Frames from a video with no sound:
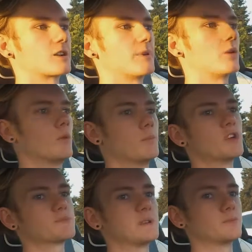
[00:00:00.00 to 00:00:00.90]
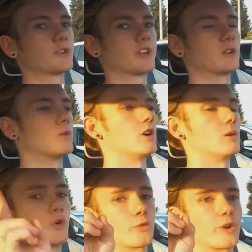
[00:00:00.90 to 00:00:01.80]
about what most people are going to want
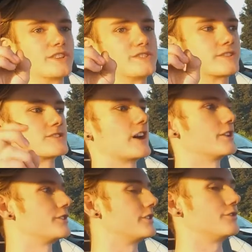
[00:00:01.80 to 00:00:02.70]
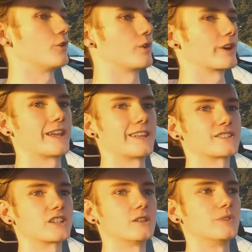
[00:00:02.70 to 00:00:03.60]
a more racing style seat for, and
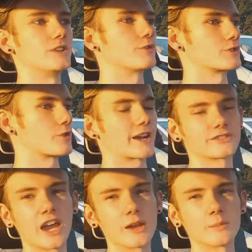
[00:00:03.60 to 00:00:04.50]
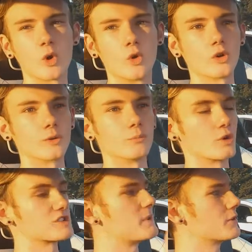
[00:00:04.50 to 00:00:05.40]
that's going to be for track time or
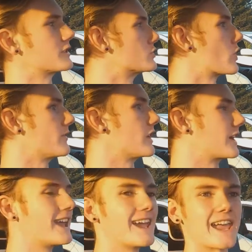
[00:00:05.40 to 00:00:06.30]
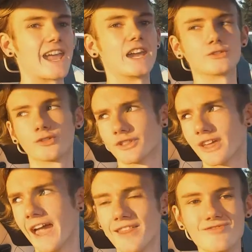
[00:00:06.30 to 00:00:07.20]
more spirited driving. And for
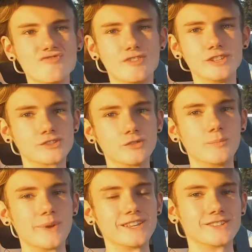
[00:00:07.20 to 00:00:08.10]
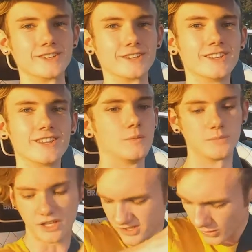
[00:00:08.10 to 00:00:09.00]
that, these do amazing.
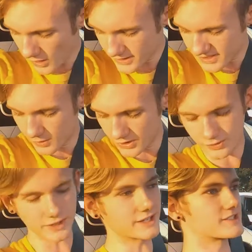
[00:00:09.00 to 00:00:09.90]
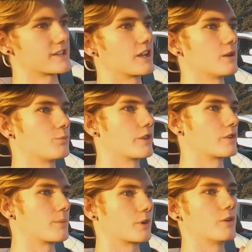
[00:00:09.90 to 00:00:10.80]
Because of the way this bolstering is set up,
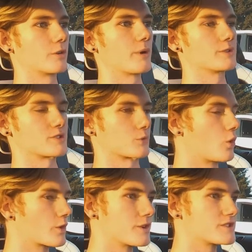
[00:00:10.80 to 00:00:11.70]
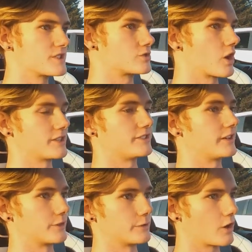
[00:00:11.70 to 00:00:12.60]
whether I'm going around some corners and trying to
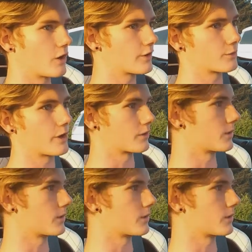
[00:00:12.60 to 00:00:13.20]
take those hard, or whether